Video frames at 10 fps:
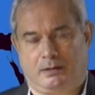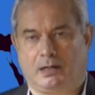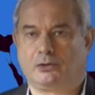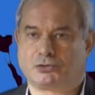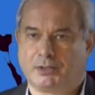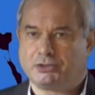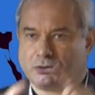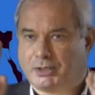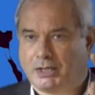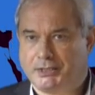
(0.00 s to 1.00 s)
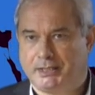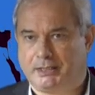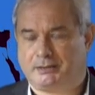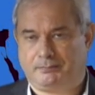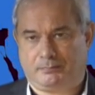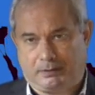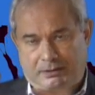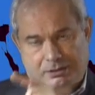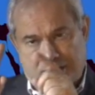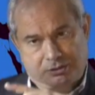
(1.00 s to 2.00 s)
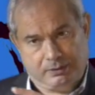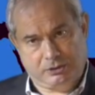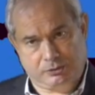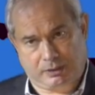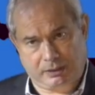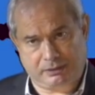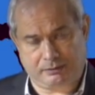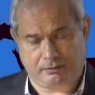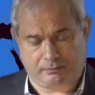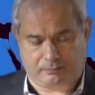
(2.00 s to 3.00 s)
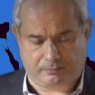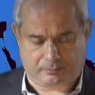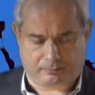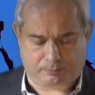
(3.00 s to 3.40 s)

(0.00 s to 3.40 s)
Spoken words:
I'll try to draw that. Let's try to draw it,